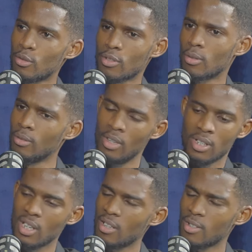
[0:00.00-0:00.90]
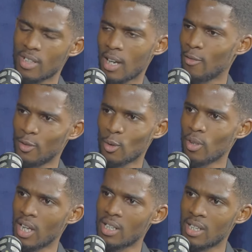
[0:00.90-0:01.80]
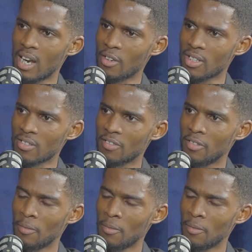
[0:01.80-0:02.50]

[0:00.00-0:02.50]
So take us kind of through that narrative.